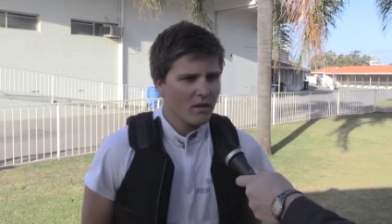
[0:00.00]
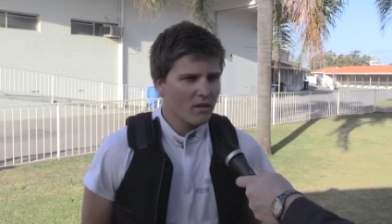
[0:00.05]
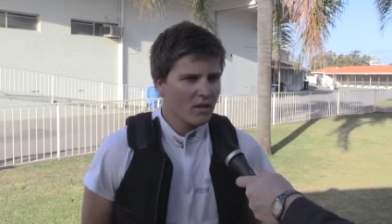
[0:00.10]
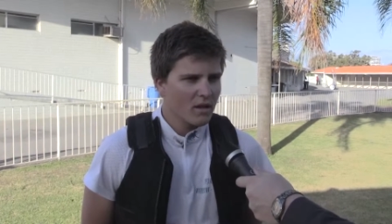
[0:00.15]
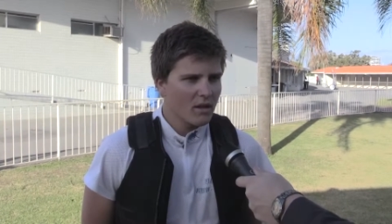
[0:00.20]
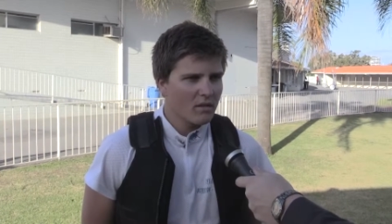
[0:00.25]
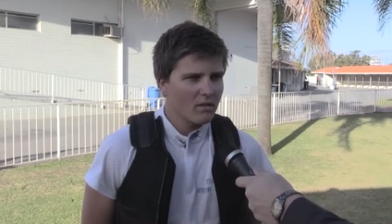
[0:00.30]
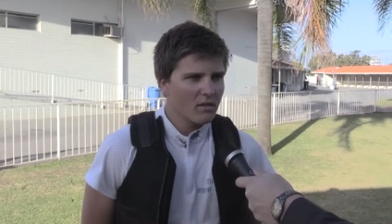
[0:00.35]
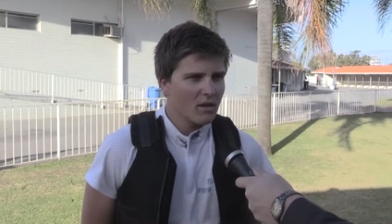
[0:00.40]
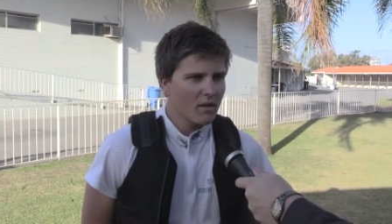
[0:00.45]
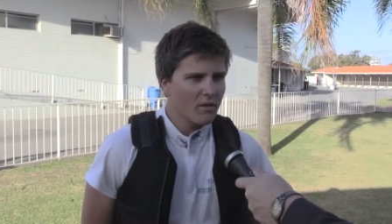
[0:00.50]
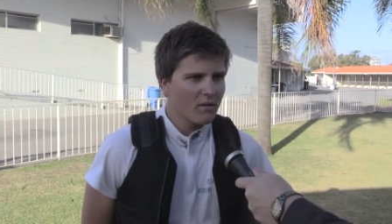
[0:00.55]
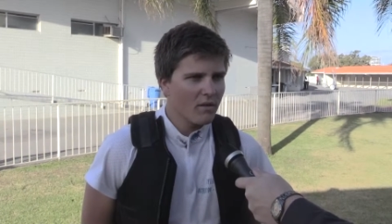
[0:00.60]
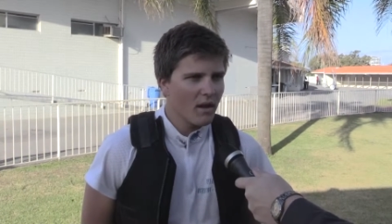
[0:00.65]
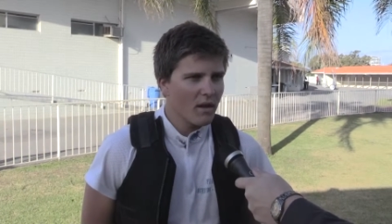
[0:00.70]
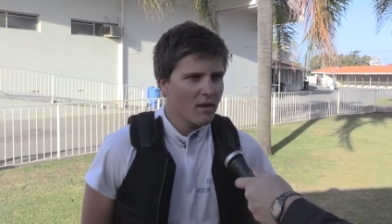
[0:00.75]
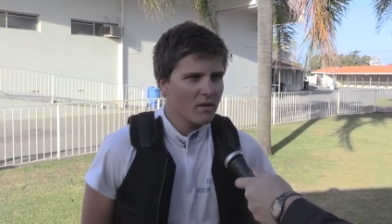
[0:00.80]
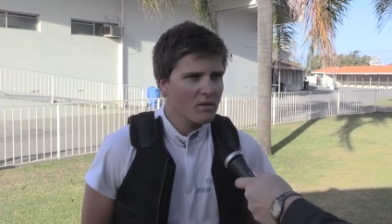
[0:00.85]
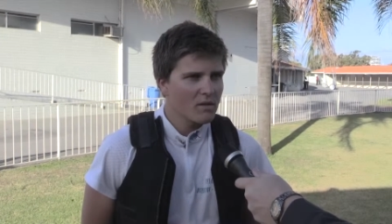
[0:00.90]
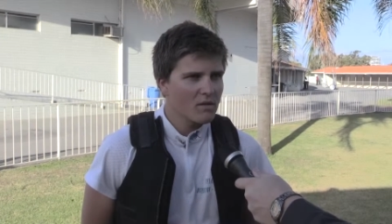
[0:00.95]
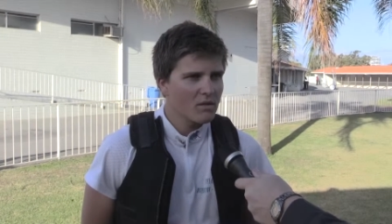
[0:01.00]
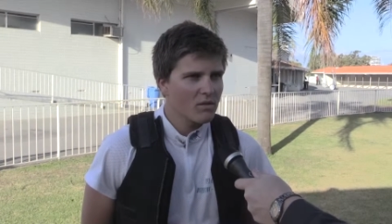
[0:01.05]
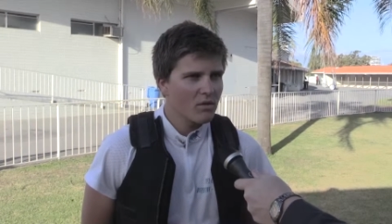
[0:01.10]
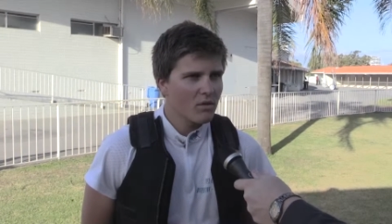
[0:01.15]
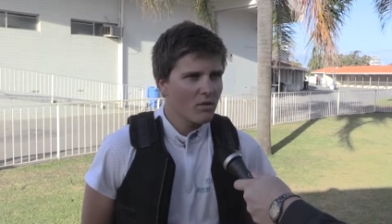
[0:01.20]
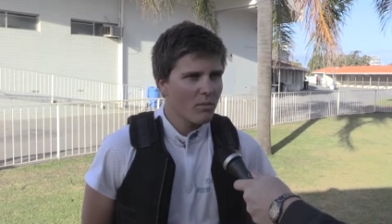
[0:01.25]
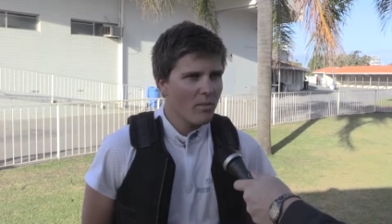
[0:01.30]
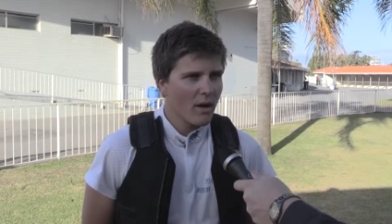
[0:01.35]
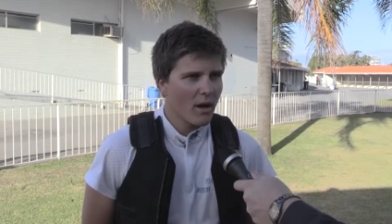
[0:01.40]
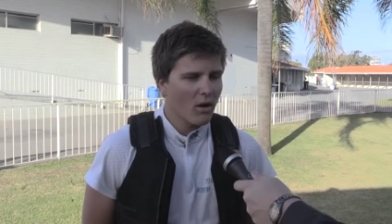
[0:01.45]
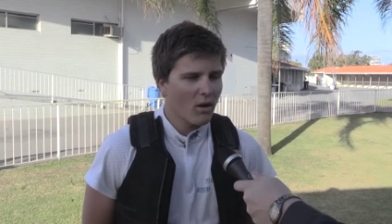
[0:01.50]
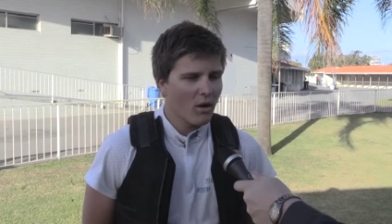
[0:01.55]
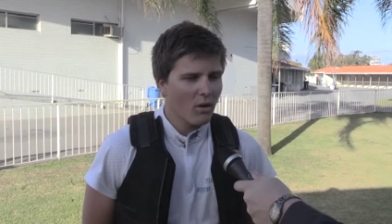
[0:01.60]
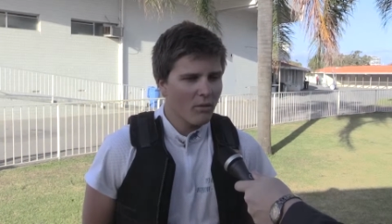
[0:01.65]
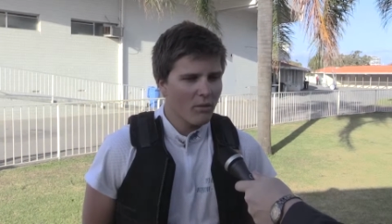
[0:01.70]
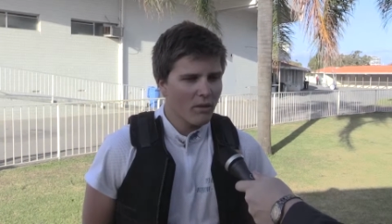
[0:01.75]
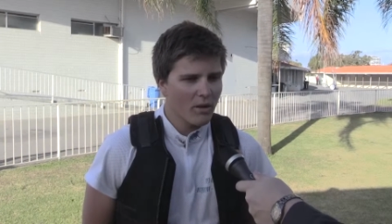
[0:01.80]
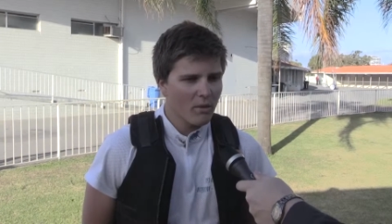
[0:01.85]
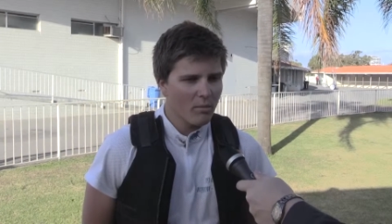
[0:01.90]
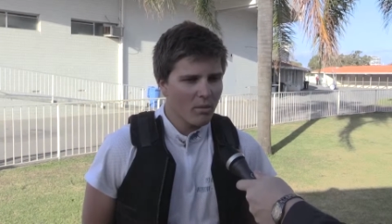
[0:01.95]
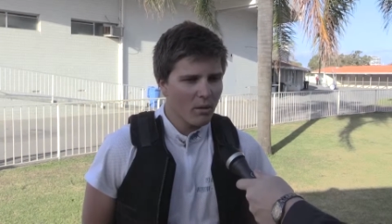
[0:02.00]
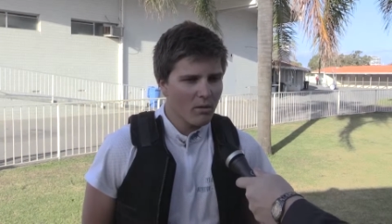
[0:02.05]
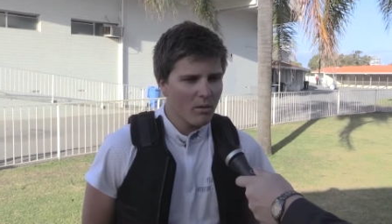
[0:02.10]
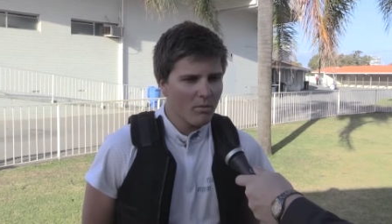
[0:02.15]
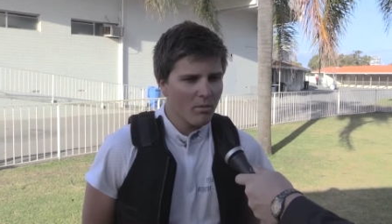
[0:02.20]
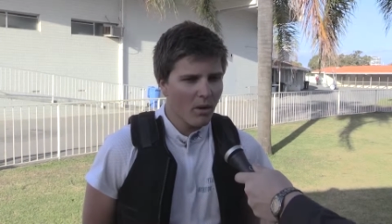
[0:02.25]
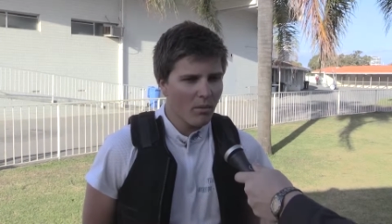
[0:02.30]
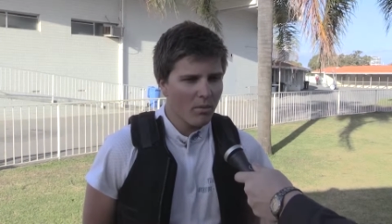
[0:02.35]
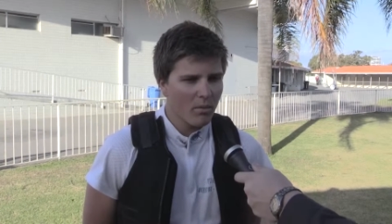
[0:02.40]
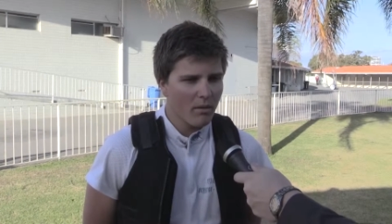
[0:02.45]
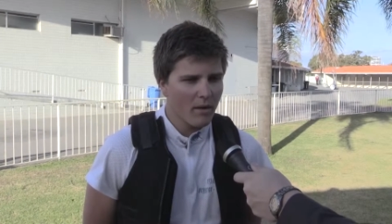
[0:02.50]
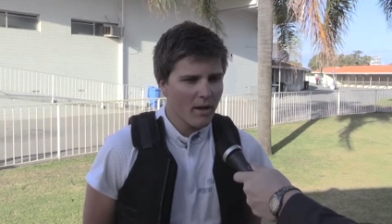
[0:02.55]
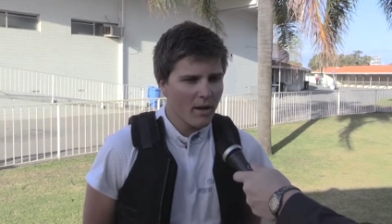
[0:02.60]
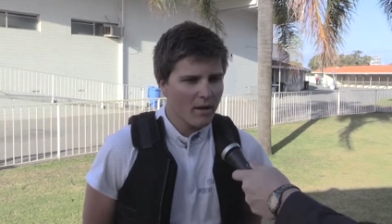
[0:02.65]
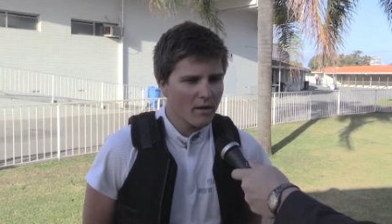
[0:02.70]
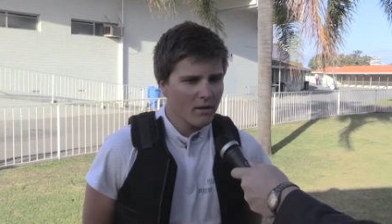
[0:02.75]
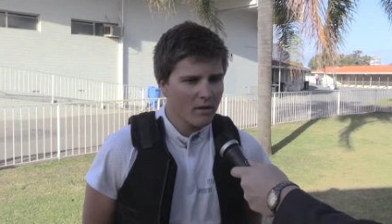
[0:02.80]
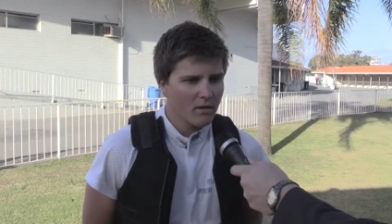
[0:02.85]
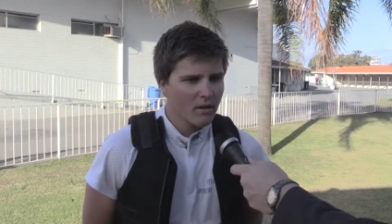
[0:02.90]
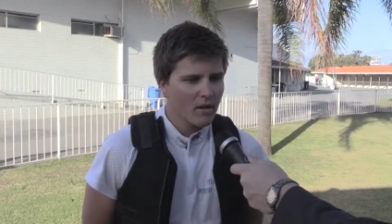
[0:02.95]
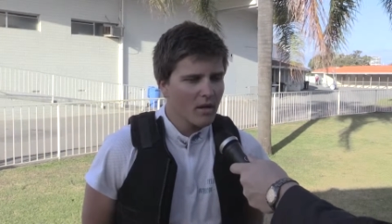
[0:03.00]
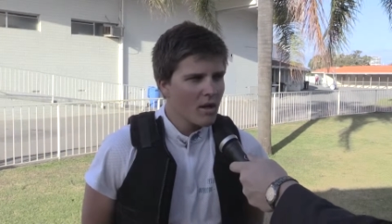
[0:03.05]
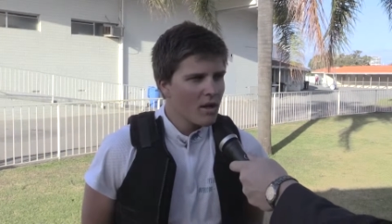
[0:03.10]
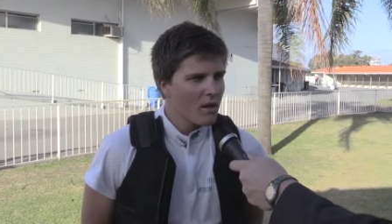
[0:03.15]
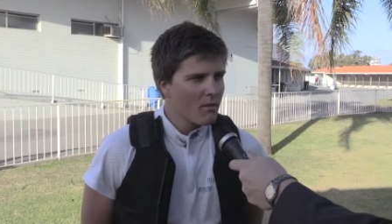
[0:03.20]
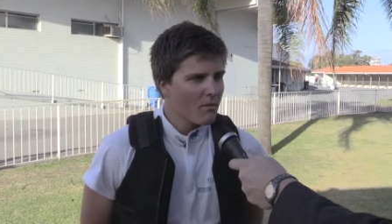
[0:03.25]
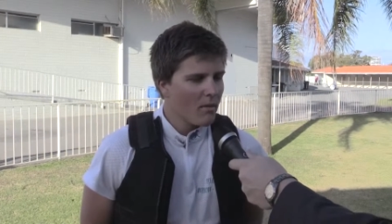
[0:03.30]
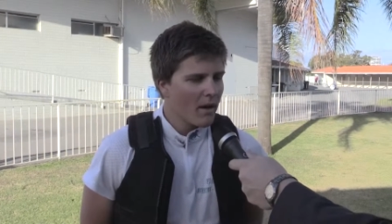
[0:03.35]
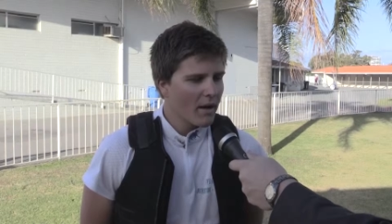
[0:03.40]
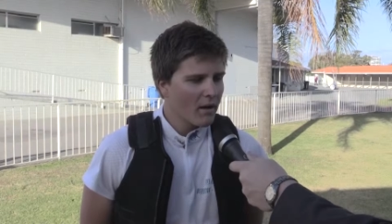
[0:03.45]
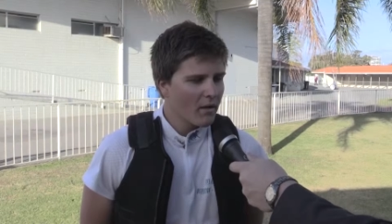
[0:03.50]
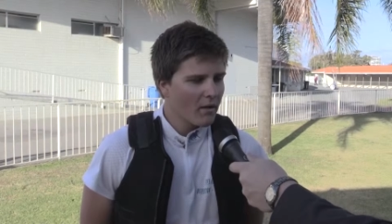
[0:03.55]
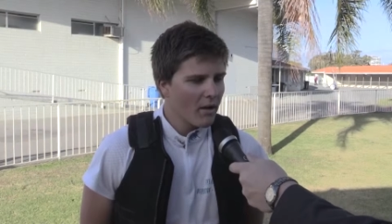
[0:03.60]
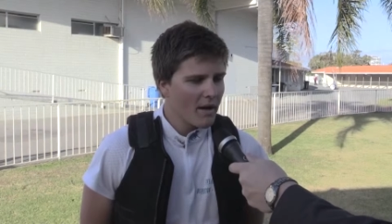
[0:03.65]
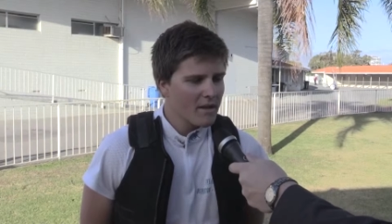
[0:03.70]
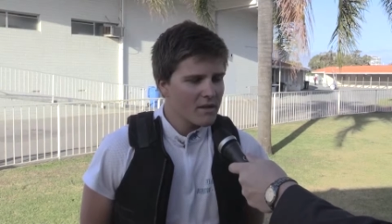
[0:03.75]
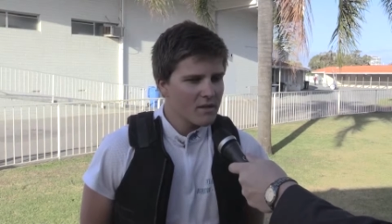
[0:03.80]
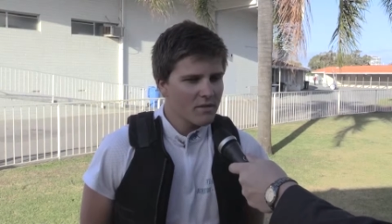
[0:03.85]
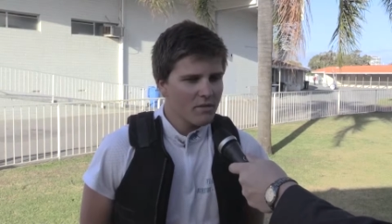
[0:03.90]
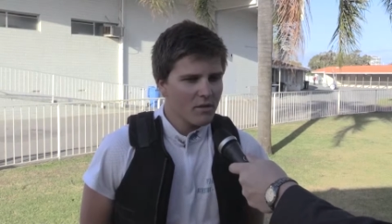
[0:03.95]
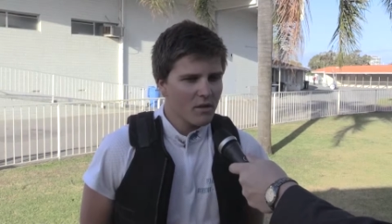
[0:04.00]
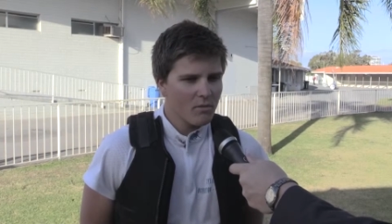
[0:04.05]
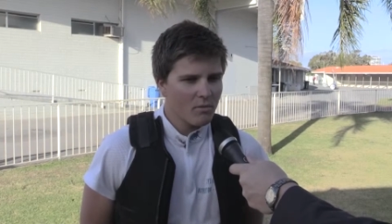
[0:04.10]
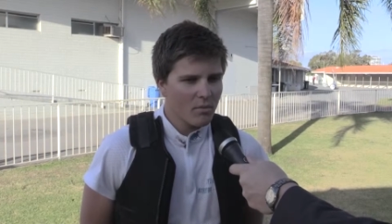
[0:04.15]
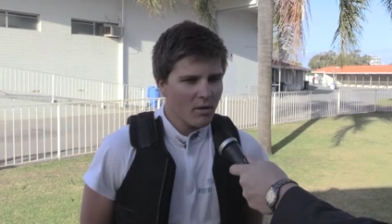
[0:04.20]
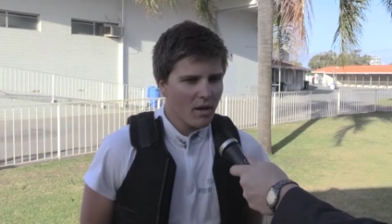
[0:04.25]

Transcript: and then if they sort of back off, we could probably pop around and make a race of it.